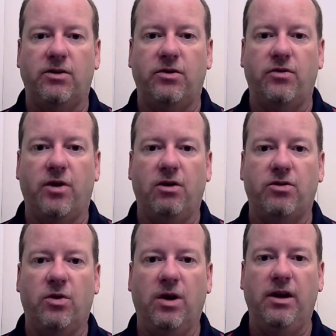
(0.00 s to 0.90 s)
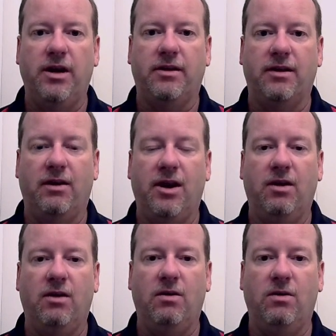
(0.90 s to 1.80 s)
Should trigger shortly. There it
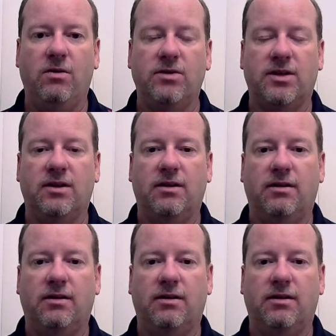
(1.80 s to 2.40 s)
goes.